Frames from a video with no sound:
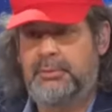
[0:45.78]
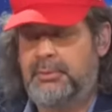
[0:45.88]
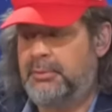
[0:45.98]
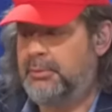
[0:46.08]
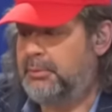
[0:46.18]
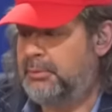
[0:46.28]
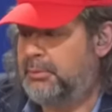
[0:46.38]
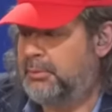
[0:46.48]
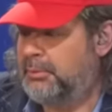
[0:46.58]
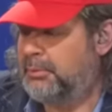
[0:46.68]

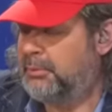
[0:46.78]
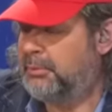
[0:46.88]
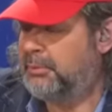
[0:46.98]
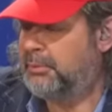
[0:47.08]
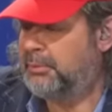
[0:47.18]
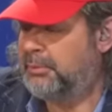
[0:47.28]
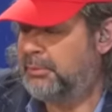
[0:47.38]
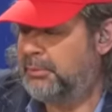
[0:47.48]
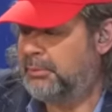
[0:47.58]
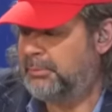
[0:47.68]

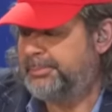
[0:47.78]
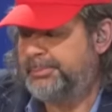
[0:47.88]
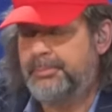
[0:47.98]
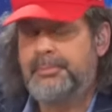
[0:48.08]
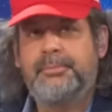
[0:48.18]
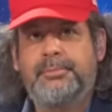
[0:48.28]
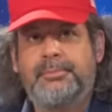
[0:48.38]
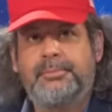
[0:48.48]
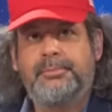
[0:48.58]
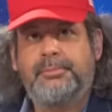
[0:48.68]

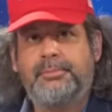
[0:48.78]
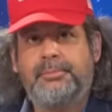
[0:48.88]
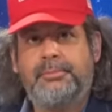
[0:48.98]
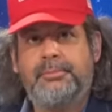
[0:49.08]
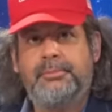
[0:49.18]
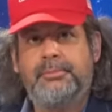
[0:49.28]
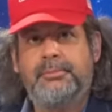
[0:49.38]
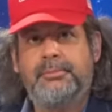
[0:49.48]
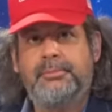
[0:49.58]
The person shown says nothing.